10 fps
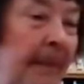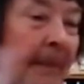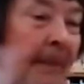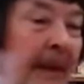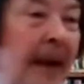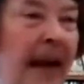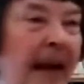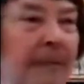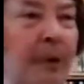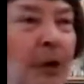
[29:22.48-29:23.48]
And
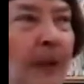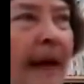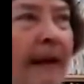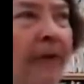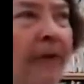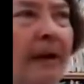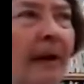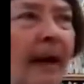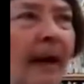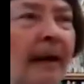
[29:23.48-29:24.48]
I'm sure that flood
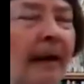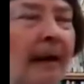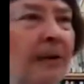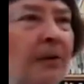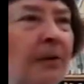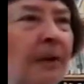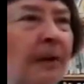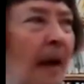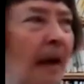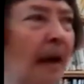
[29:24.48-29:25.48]
they had in eastern
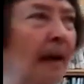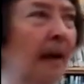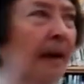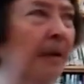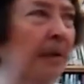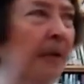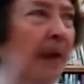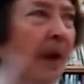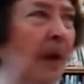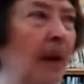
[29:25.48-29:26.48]
Kentucky a day or two
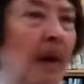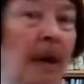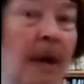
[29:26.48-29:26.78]
ago